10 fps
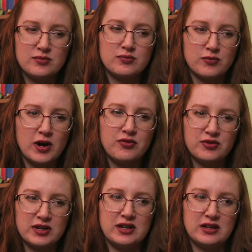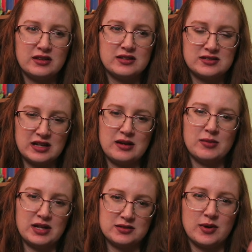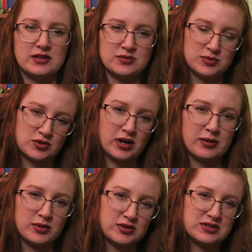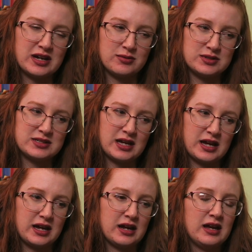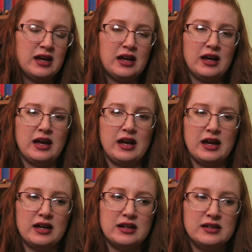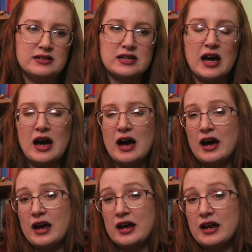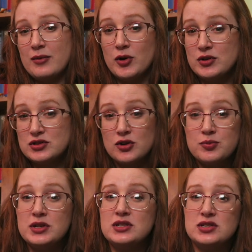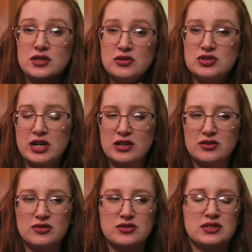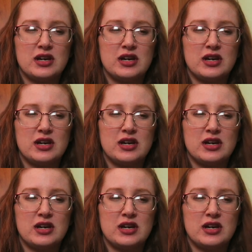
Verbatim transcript: roughly the same as my subscribers, I would say and I am always open to new channels.